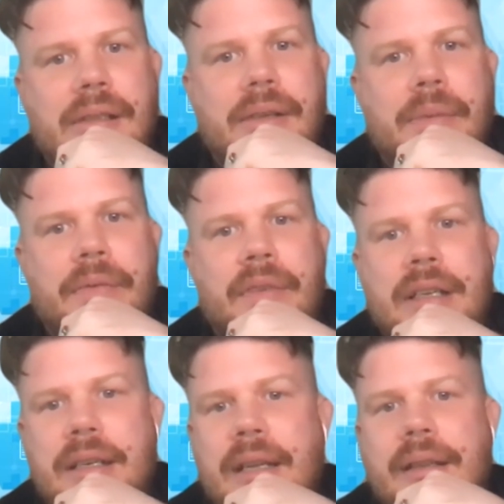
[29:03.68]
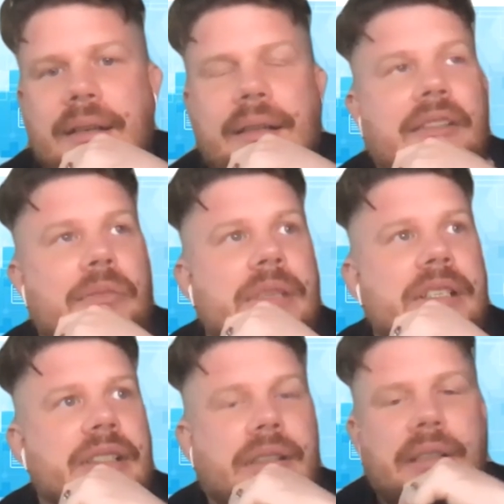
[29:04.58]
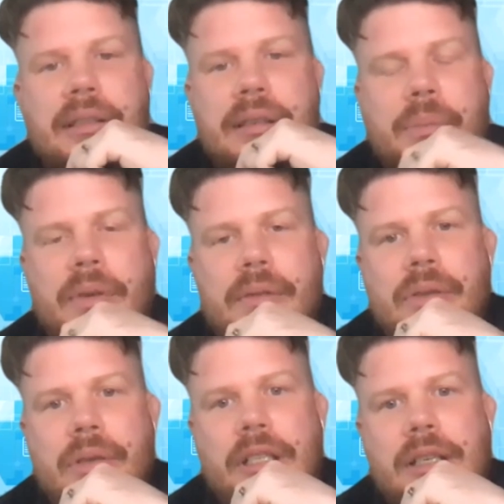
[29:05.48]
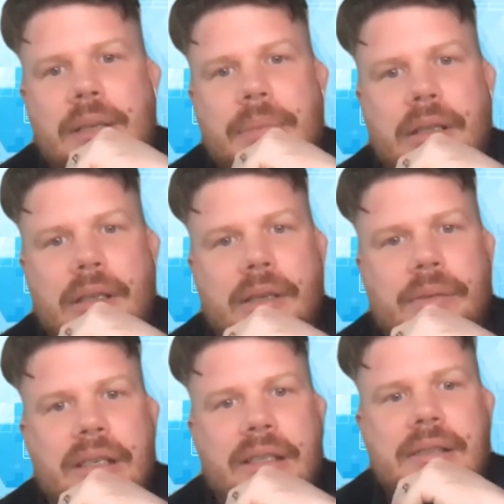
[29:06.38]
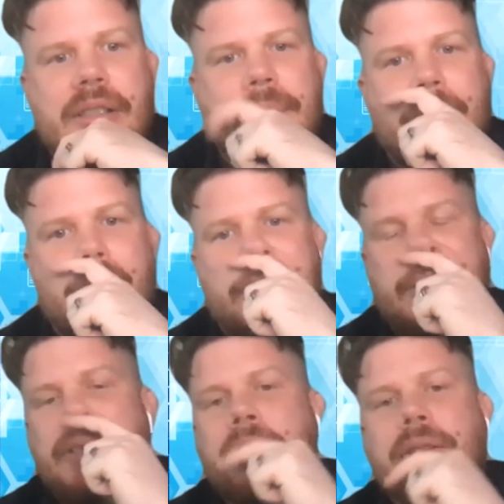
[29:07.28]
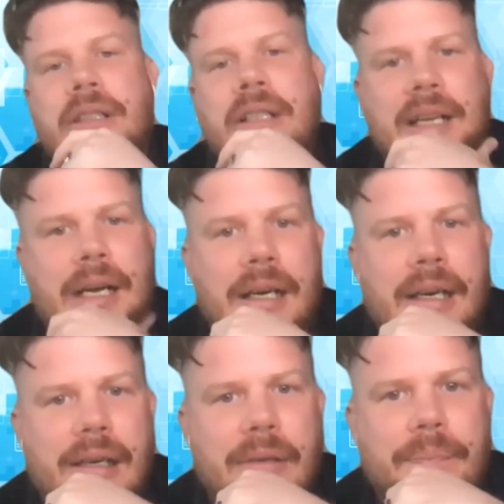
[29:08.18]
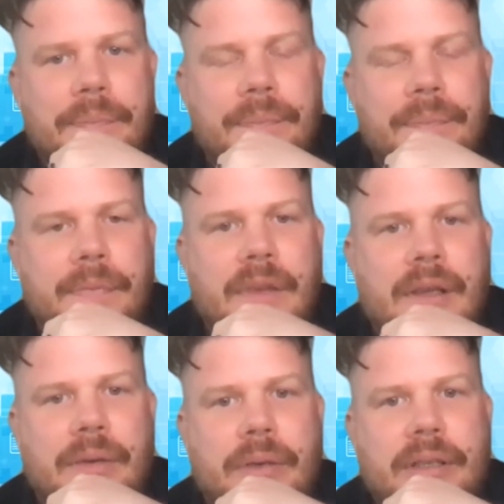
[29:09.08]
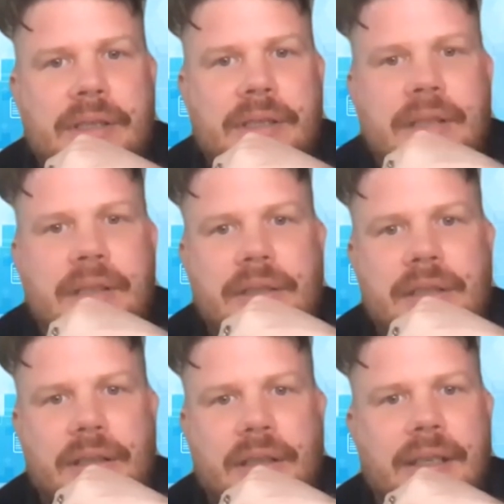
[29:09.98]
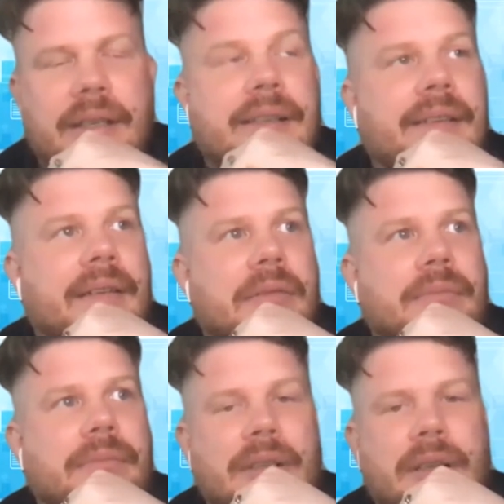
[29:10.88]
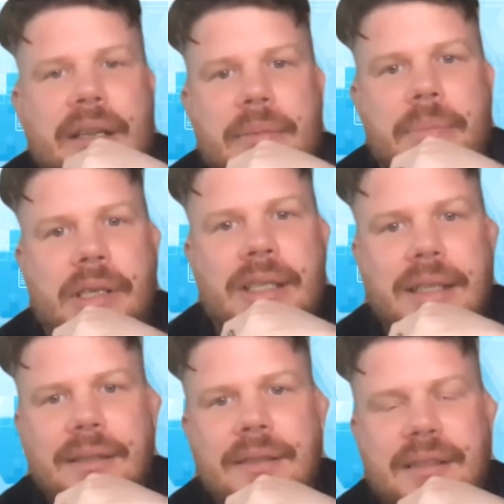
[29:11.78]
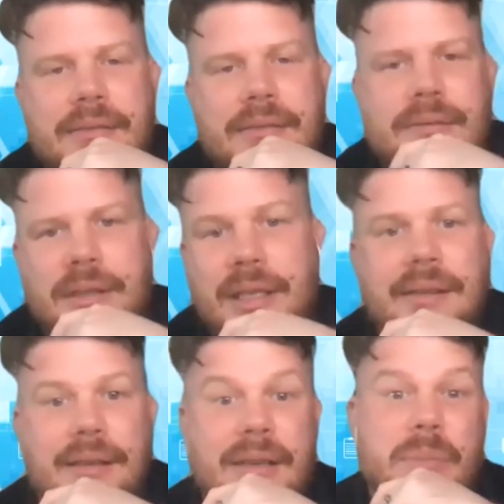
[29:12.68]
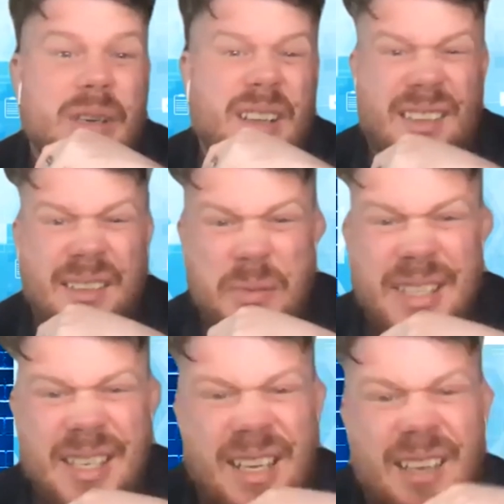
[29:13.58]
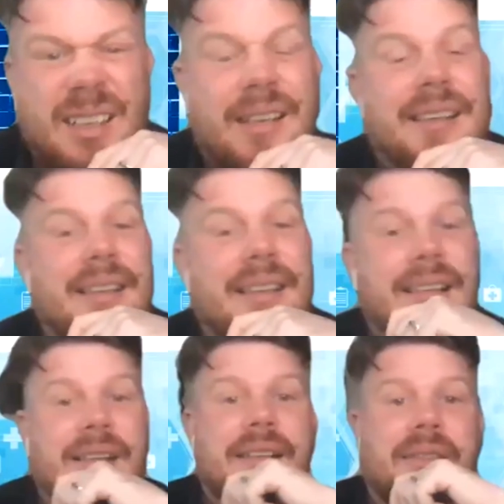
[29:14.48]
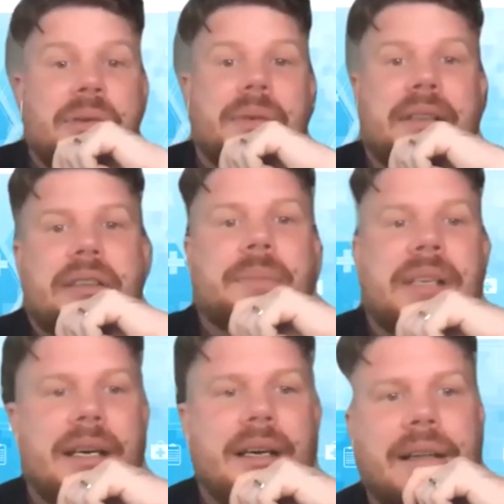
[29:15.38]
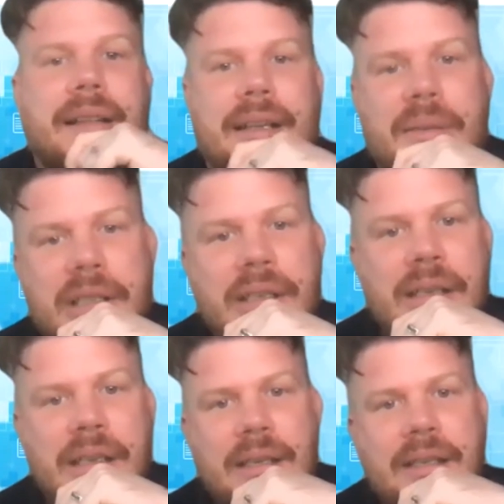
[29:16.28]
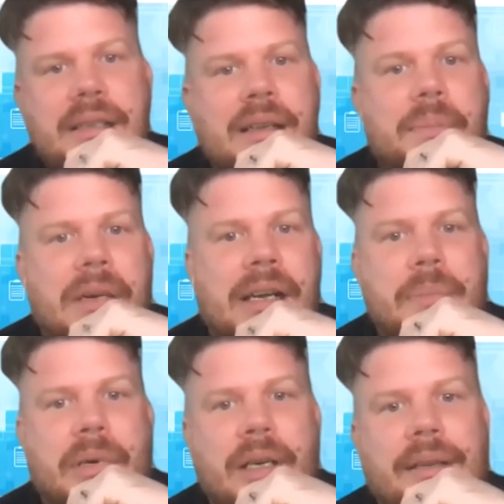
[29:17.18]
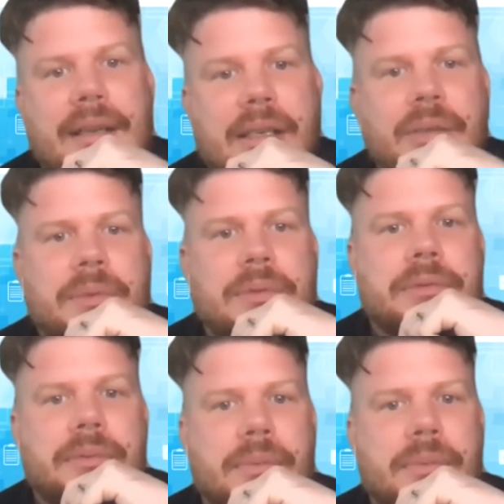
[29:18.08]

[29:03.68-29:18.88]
we've done an ethics submission, and we're drawing up a research protocol in order to try and get some as unbiased as we can, I guess, because that's always going to be a hard thing, but some unbiased actual